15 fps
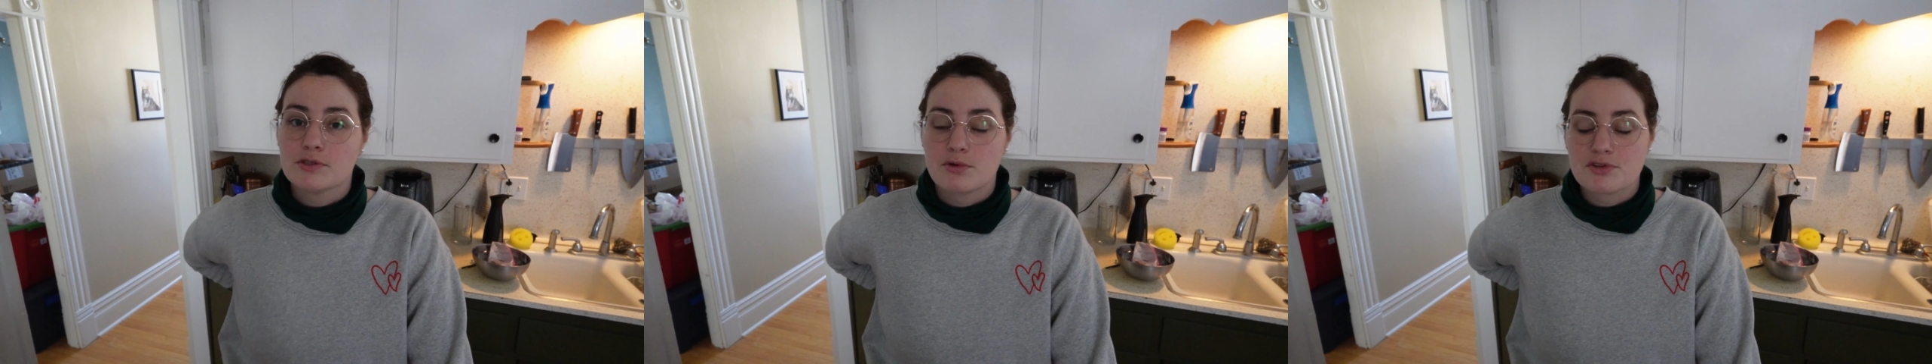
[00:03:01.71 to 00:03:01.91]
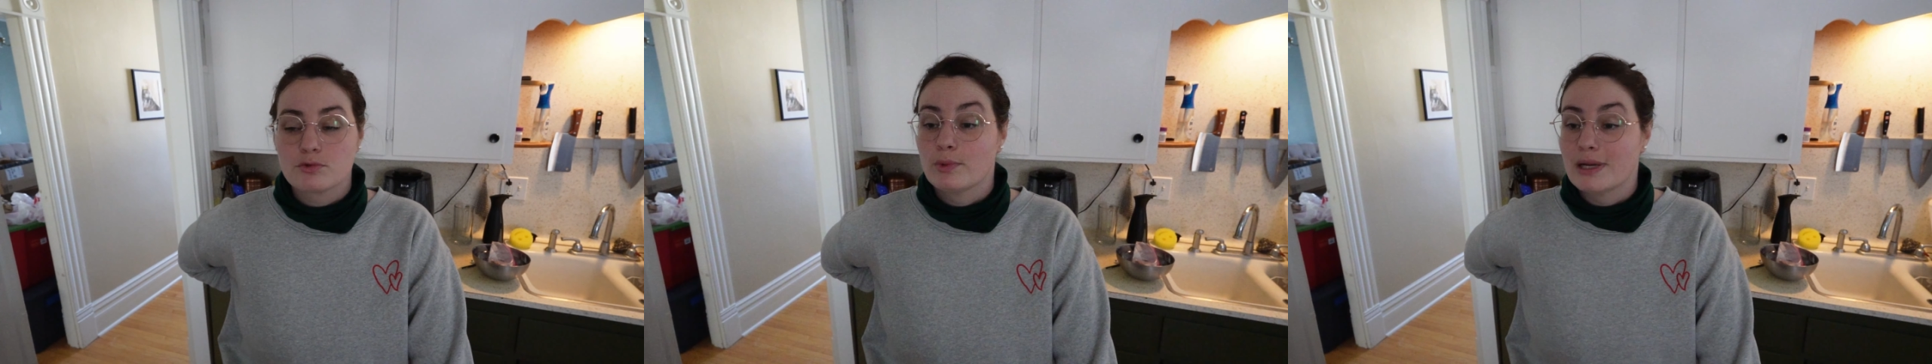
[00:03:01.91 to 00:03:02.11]

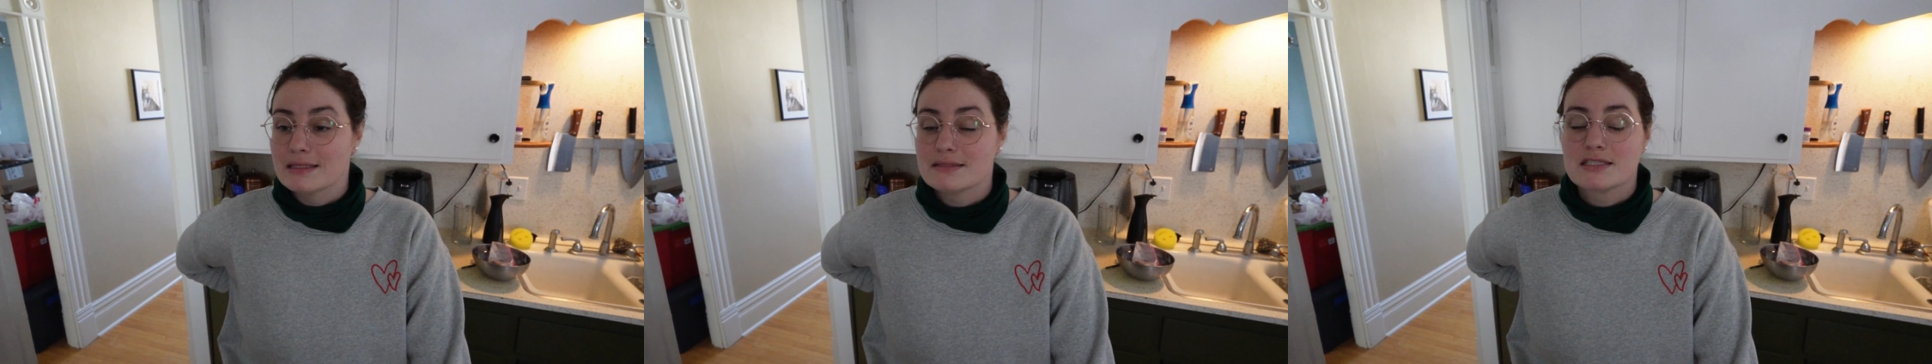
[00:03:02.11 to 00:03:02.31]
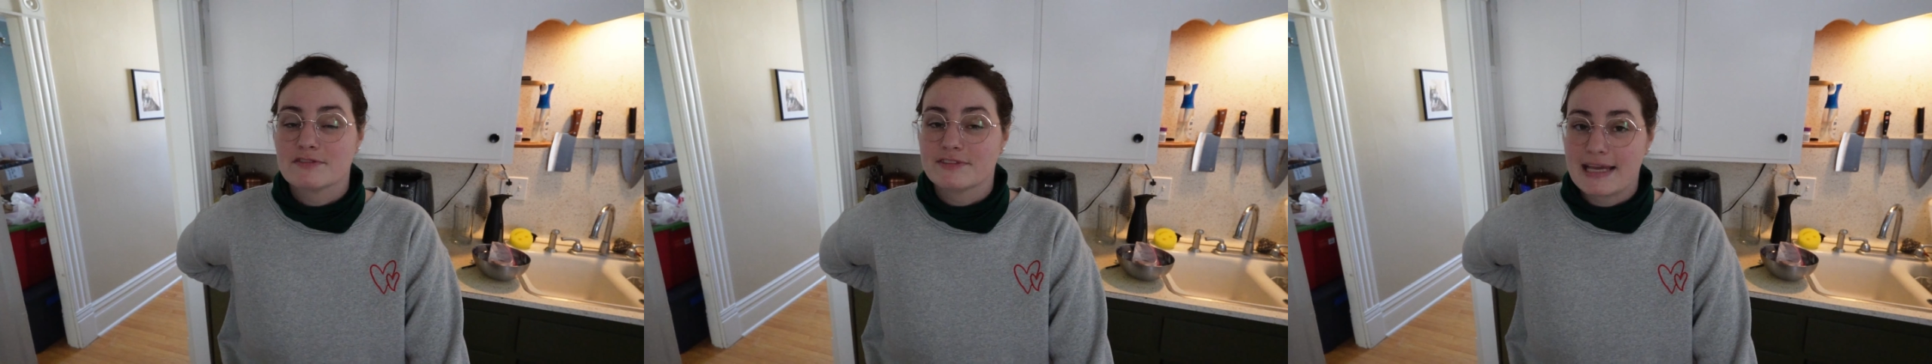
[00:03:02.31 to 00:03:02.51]
with a
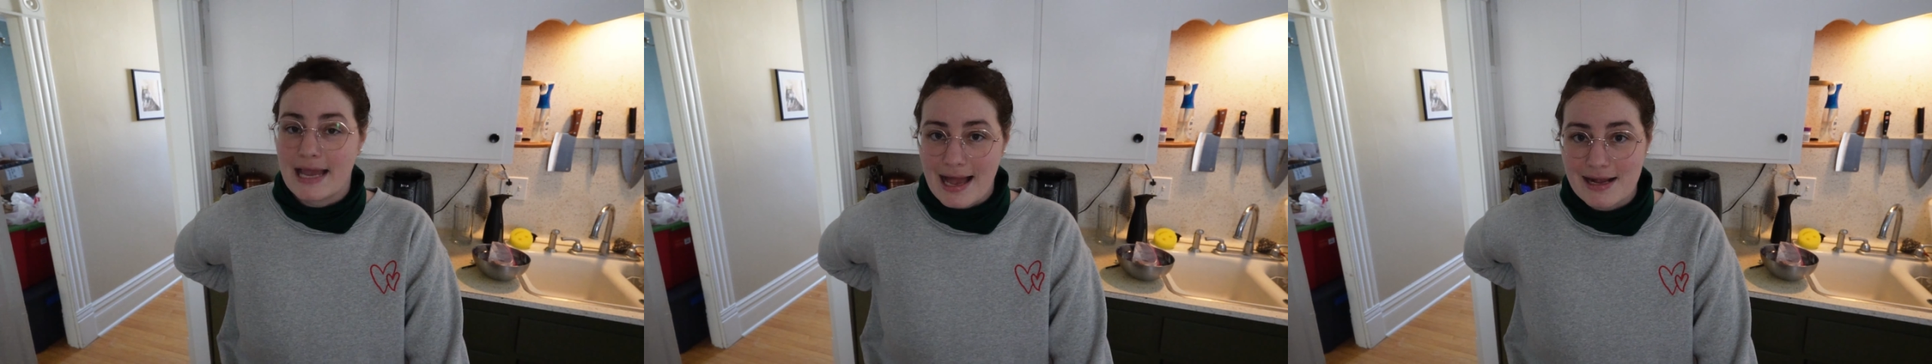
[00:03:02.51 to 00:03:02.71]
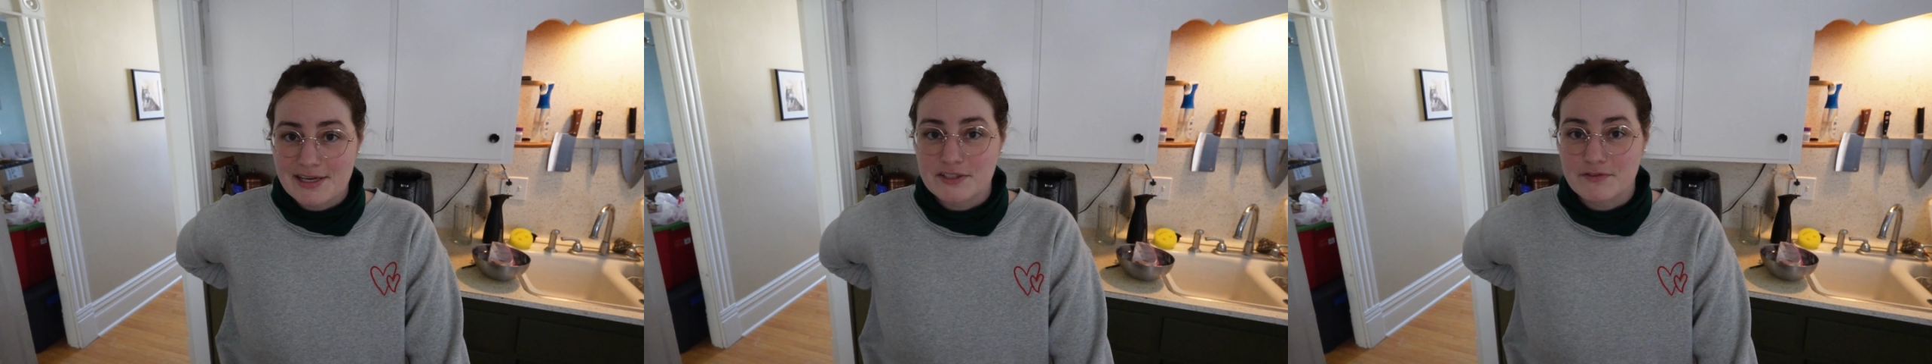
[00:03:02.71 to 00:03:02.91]
relatively
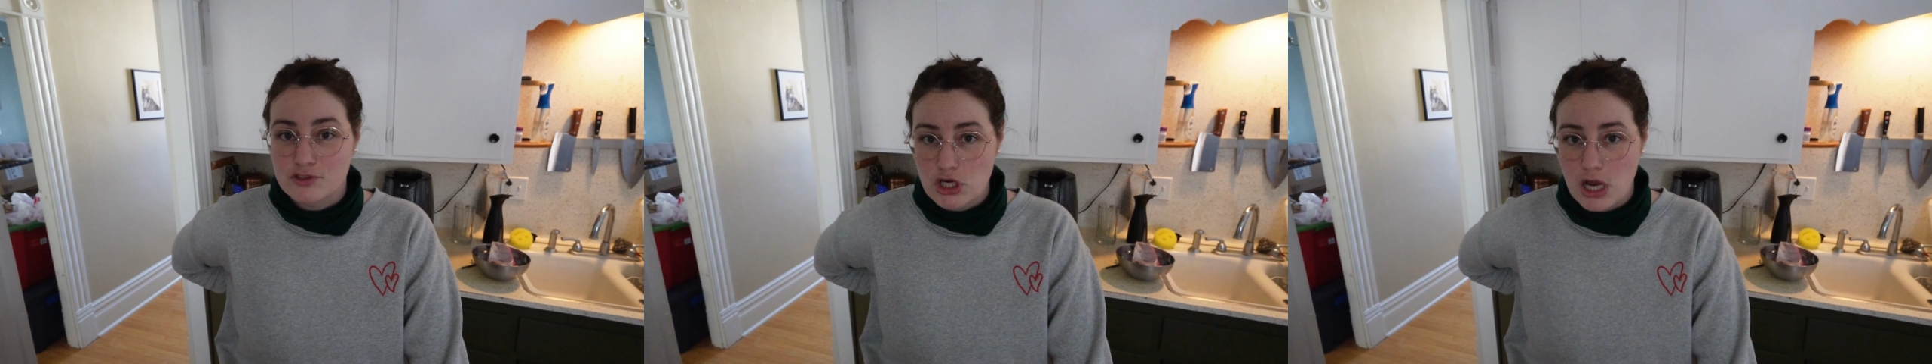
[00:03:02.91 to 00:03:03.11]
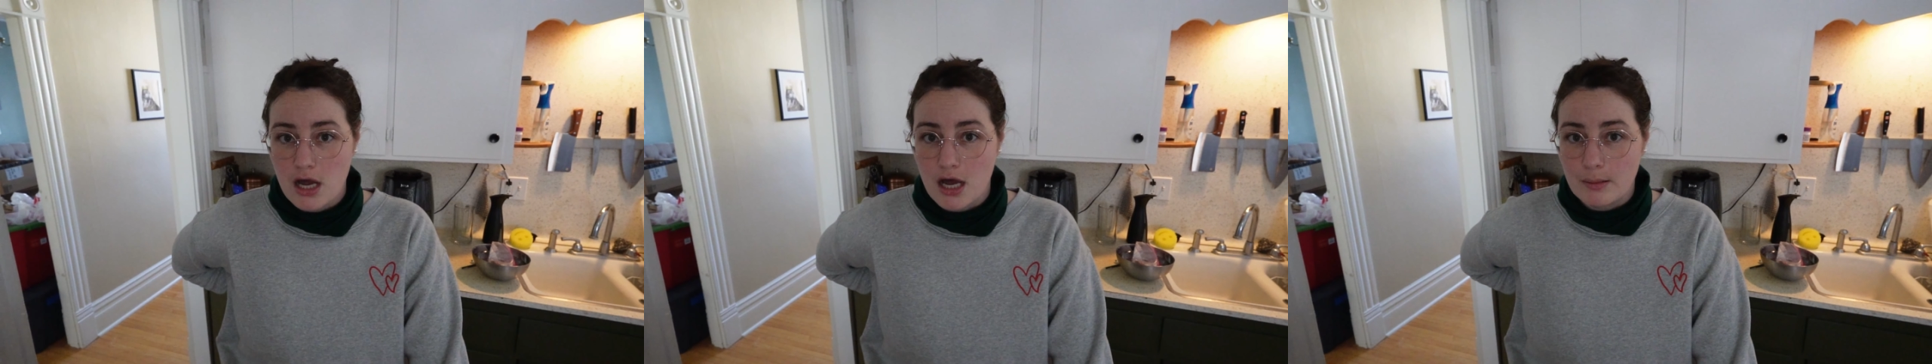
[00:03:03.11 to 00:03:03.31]
active
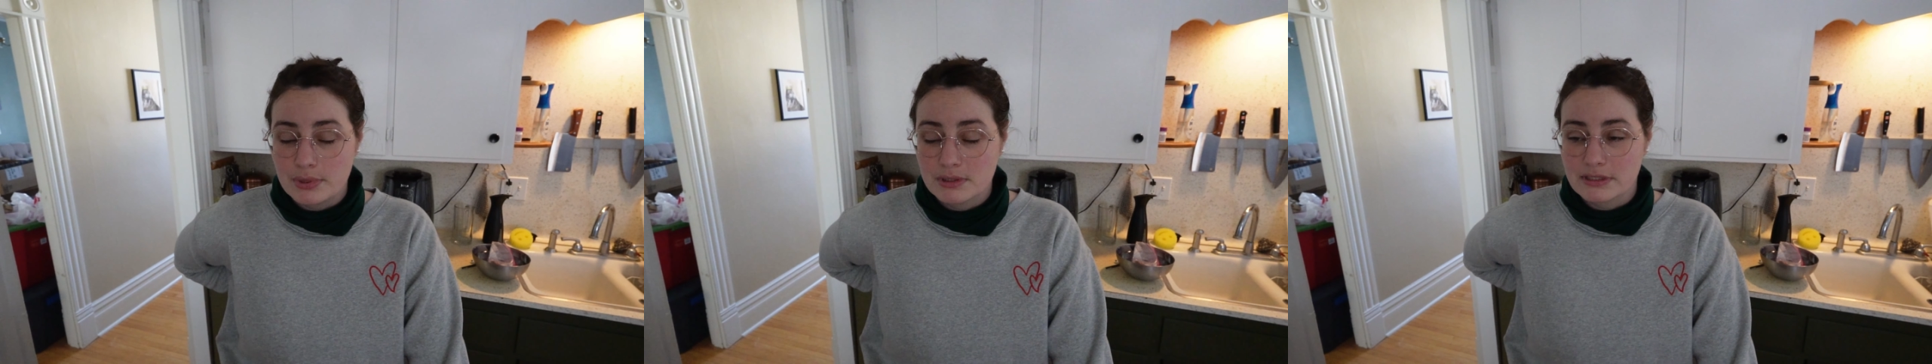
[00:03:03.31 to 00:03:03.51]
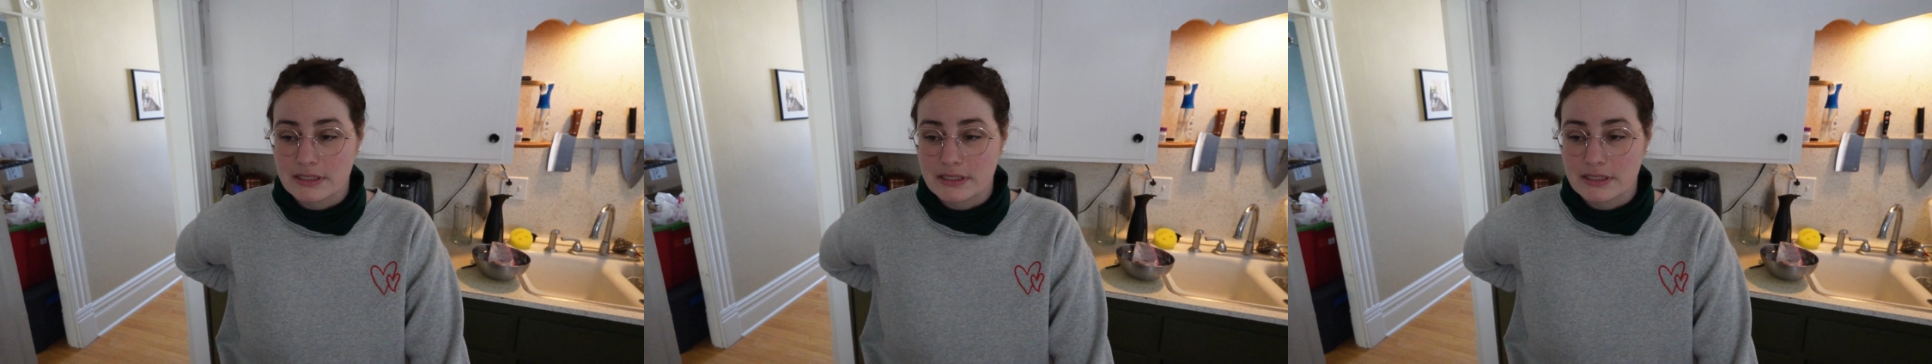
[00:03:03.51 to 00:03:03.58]
job,